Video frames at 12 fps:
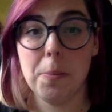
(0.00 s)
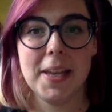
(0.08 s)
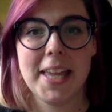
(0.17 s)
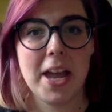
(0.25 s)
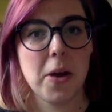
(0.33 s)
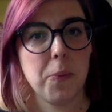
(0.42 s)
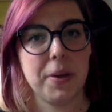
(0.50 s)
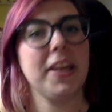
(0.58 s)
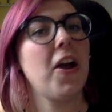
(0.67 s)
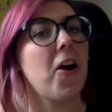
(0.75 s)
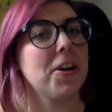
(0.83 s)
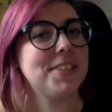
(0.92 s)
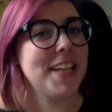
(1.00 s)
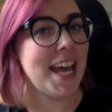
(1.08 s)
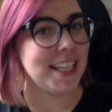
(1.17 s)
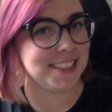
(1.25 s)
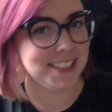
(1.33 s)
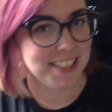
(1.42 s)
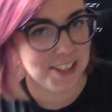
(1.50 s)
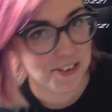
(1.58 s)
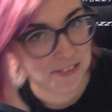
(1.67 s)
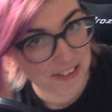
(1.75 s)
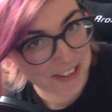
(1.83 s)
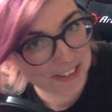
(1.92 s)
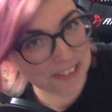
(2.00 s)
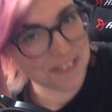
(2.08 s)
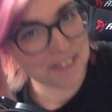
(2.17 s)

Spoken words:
making it really hard to end an interview.